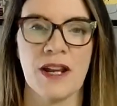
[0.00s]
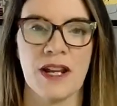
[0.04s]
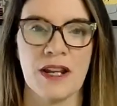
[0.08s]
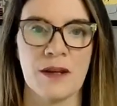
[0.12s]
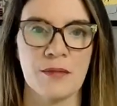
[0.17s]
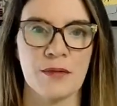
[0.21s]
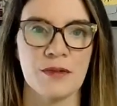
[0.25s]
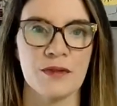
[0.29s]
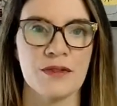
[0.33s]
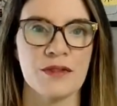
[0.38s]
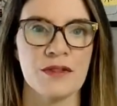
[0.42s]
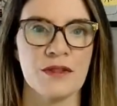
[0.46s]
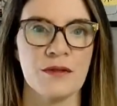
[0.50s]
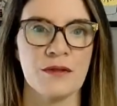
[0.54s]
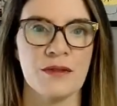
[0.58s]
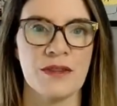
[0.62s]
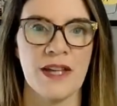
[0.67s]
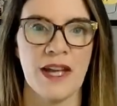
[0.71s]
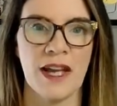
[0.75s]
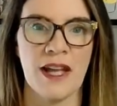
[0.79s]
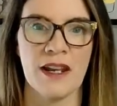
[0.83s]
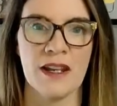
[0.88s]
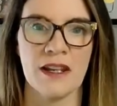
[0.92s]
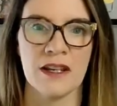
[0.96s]
able to
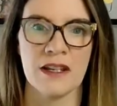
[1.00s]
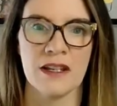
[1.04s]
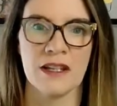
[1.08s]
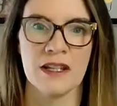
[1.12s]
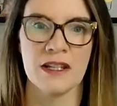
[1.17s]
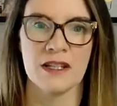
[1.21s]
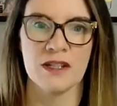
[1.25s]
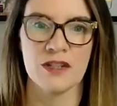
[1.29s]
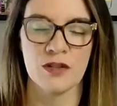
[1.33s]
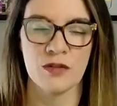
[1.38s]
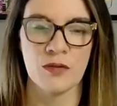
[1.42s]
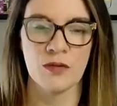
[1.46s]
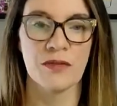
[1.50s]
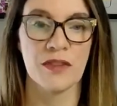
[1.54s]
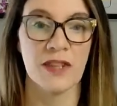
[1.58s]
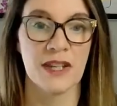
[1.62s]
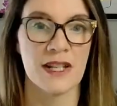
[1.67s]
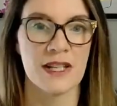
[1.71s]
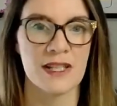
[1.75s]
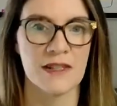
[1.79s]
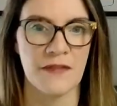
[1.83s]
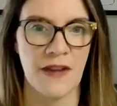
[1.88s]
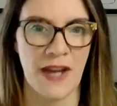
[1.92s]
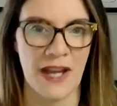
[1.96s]
then do
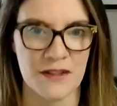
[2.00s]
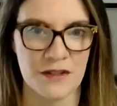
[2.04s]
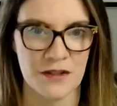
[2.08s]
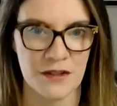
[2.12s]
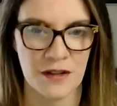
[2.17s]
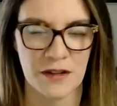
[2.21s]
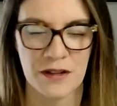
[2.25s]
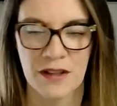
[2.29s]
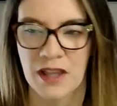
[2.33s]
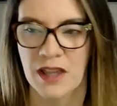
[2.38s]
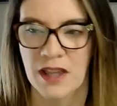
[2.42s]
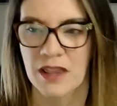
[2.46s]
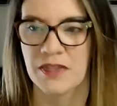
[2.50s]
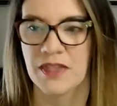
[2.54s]
things faster.